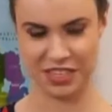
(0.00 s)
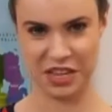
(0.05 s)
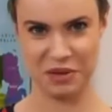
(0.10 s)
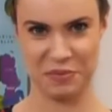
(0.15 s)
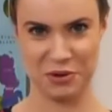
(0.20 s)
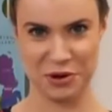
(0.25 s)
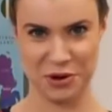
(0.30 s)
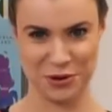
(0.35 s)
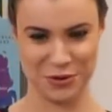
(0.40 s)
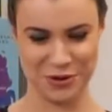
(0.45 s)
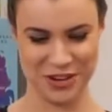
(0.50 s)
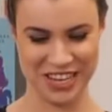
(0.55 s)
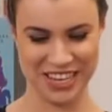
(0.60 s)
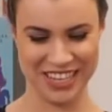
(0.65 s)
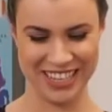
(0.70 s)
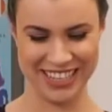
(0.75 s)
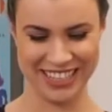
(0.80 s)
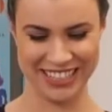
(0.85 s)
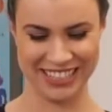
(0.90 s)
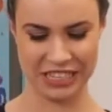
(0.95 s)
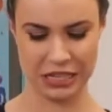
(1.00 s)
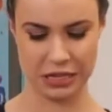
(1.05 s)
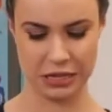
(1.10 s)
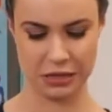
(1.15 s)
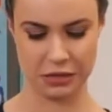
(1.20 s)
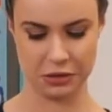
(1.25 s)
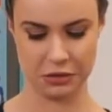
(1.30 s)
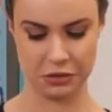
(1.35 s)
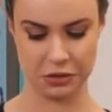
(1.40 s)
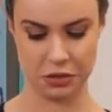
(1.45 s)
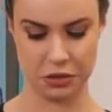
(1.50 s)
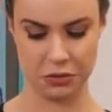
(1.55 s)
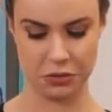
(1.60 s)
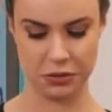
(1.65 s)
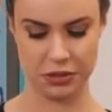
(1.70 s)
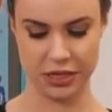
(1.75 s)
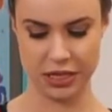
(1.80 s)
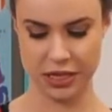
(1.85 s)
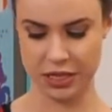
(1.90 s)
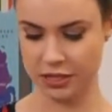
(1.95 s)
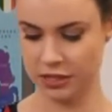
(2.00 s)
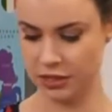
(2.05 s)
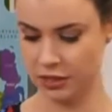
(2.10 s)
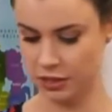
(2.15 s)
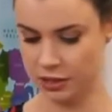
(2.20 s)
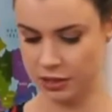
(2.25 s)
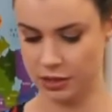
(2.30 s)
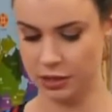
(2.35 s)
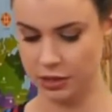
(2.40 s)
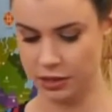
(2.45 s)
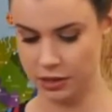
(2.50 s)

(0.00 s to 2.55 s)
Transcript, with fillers: Keep going. It's holding it.